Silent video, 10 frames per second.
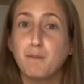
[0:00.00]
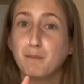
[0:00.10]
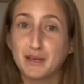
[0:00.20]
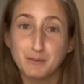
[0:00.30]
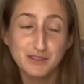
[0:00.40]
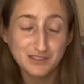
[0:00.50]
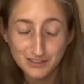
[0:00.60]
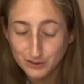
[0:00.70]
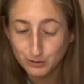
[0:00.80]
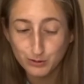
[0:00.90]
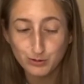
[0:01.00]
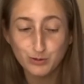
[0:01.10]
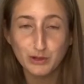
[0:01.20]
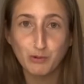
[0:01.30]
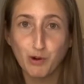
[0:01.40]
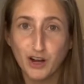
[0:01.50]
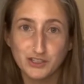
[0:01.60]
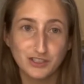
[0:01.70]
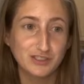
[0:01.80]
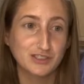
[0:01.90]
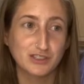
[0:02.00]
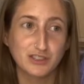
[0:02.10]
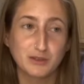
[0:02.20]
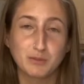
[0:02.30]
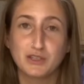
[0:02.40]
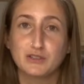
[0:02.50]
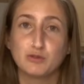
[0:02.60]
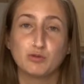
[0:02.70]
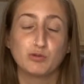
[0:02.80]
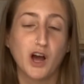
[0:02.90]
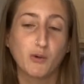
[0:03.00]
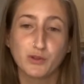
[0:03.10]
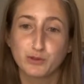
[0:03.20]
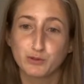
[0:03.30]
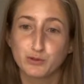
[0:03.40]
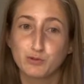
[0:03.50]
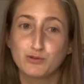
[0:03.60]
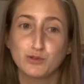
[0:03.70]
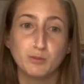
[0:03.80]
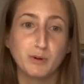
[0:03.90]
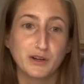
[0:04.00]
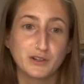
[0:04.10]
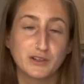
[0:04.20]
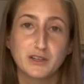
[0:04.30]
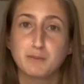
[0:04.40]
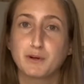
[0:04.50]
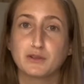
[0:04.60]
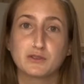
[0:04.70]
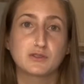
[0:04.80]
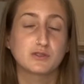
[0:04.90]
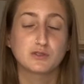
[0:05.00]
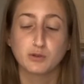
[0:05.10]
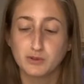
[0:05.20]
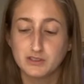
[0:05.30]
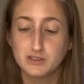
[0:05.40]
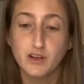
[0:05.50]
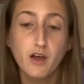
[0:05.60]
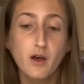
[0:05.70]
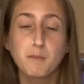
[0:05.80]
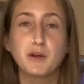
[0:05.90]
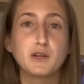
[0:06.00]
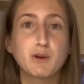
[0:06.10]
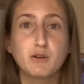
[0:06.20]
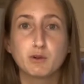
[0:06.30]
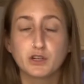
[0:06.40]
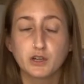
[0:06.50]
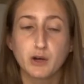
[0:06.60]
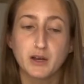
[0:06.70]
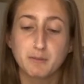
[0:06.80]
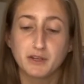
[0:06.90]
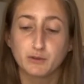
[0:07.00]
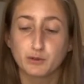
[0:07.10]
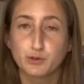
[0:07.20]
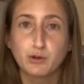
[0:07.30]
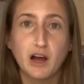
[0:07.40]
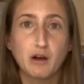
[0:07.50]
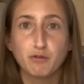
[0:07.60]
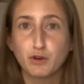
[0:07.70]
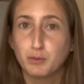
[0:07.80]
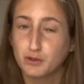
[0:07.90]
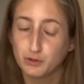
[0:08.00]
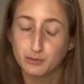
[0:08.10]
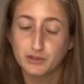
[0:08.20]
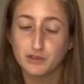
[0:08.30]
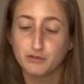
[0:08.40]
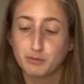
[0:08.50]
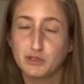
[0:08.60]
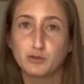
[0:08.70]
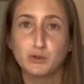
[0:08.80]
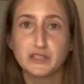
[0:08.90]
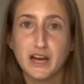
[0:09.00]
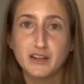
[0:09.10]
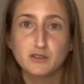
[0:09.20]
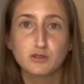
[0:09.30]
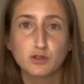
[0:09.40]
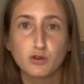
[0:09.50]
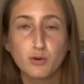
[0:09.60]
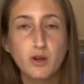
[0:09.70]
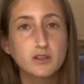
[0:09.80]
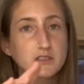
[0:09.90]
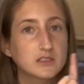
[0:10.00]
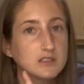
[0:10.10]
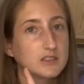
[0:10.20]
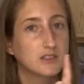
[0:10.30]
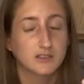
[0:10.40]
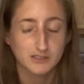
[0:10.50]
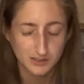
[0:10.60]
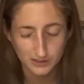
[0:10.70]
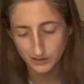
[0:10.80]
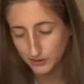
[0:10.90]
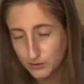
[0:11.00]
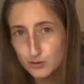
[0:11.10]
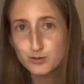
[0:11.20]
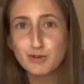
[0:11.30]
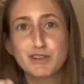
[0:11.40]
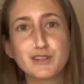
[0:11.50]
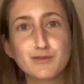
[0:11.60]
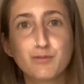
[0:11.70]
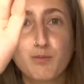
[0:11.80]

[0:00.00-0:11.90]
babysit the roux and watch it and stir it, because you do not want the roux to burn. It burns so easy. But anyway, we're gonna go ahead and make a roux. I'll film a little bit of me doing that, so let's get into it.